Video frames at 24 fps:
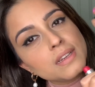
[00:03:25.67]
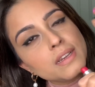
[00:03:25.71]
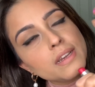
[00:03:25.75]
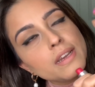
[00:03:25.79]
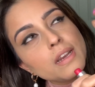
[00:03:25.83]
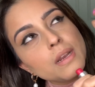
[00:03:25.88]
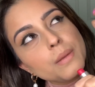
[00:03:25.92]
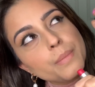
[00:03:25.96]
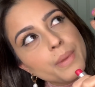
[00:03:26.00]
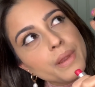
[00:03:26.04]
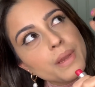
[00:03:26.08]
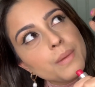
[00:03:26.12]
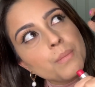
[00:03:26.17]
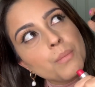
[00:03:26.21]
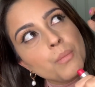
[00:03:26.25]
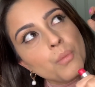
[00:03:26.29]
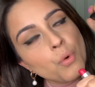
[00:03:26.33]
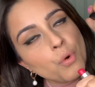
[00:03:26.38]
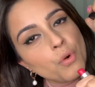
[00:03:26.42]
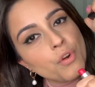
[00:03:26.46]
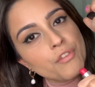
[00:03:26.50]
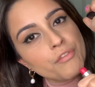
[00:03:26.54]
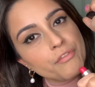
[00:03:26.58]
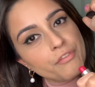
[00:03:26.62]
a little bit
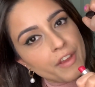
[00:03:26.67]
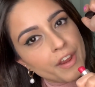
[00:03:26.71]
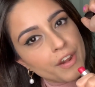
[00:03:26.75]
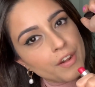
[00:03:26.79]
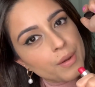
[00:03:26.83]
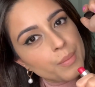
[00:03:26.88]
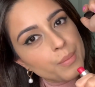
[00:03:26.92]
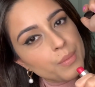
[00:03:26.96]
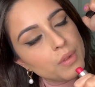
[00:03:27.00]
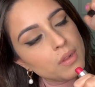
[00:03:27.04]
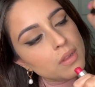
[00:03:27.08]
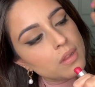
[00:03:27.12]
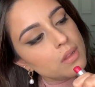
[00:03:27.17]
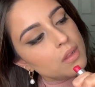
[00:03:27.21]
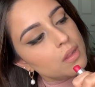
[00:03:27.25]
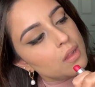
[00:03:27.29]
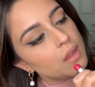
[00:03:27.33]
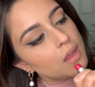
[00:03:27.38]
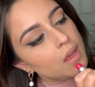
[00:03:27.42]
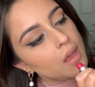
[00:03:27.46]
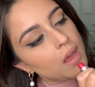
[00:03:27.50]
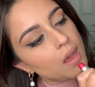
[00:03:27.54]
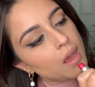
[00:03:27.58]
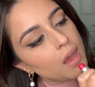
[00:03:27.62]
more wearable.
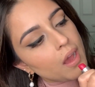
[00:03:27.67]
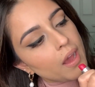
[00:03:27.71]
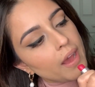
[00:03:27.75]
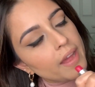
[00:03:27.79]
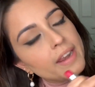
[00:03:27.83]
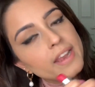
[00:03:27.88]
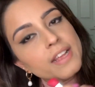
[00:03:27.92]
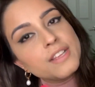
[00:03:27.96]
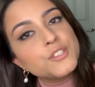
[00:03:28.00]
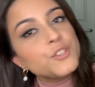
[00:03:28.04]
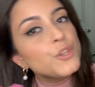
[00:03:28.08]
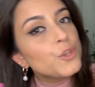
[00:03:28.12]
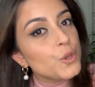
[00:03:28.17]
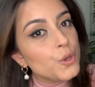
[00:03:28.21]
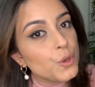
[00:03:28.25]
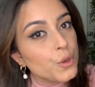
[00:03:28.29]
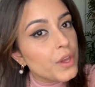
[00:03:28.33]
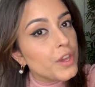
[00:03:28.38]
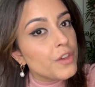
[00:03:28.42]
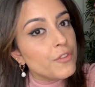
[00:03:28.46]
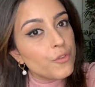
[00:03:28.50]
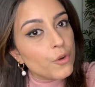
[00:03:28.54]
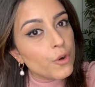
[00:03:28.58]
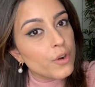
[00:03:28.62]
Unless you're
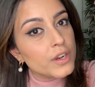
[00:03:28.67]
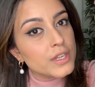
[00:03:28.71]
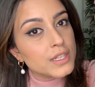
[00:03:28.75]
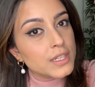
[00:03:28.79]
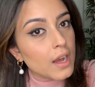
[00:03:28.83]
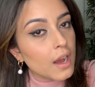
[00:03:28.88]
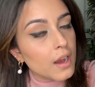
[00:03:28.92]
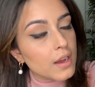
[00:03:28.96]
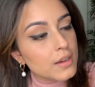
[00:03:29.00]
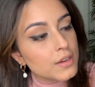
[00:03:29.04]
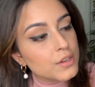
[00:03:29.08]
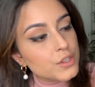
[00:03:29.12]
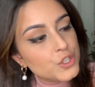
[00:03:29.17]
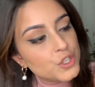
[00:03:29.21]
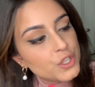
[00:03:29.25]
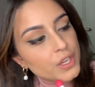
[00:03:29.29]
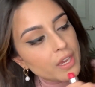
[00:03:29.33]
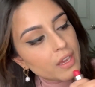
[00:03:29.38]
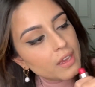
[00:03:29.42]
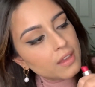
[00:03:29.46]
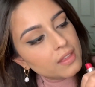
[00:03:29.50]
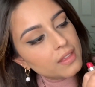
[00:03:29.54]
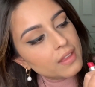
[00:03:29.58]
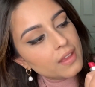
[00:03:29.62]
looking for a darker
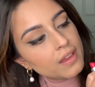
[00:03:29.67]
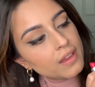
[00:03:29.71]
shade,